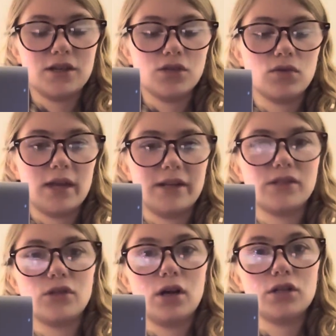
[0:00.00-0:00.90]
so that
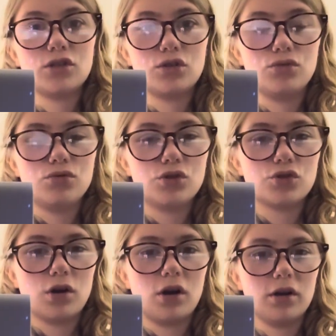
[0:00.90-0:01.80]
it's not too
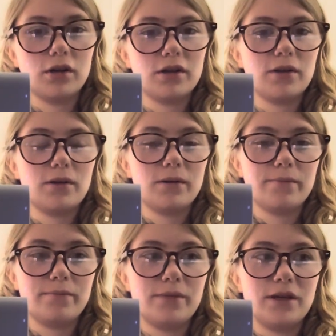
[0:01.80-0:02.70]
strong,
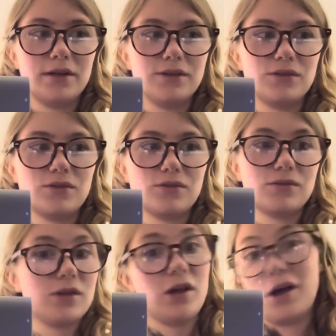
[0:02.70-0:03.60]
because
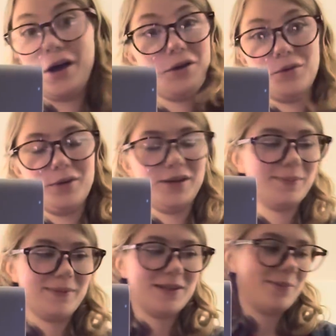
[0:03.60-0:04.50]
I don't want
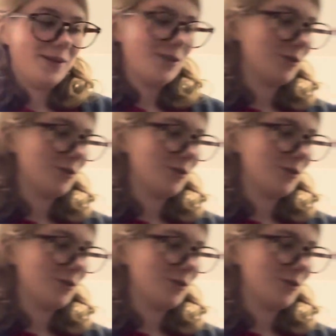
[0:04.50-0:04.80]
it to be too